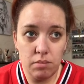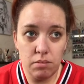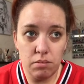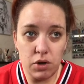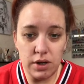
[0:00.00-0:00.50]

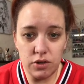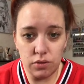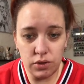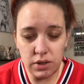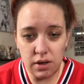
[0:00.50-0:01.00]
My
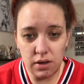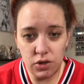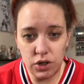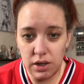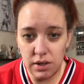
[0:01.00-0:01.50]
daughter,
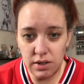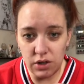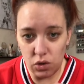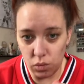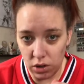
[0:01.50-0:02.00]
she's
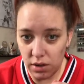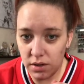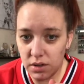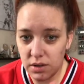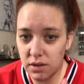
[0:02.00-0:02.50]
no
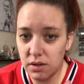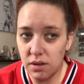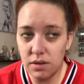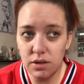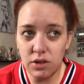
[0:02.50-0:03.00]
worse,
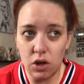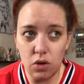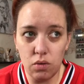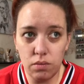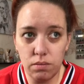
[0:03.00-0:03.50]

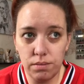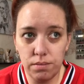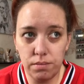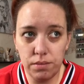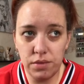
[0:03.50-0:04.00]
so
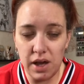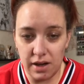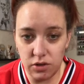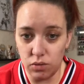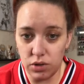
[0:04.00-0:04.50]

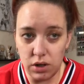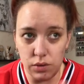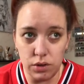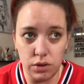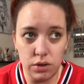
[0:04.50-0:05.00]
that's also
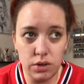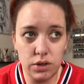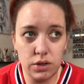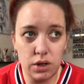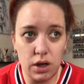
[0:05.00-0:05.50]
good.
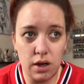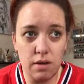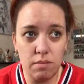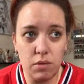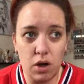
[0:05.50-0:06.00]

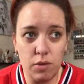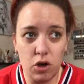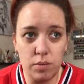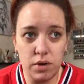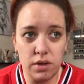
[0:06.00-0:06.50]
I'm
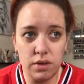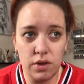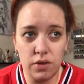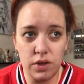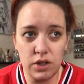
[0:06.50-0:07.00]
hoping
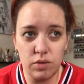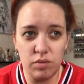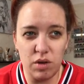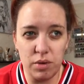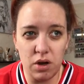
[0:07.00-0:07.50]
that this with
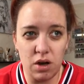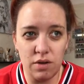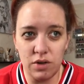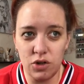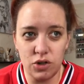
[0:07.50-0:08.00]
my
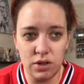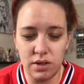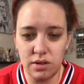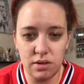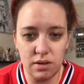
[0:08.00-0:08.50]
partner is
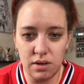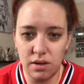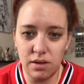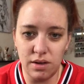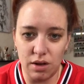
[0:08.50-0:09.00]
just
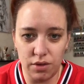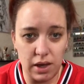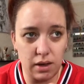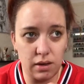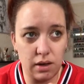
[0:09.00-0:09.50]
nothing,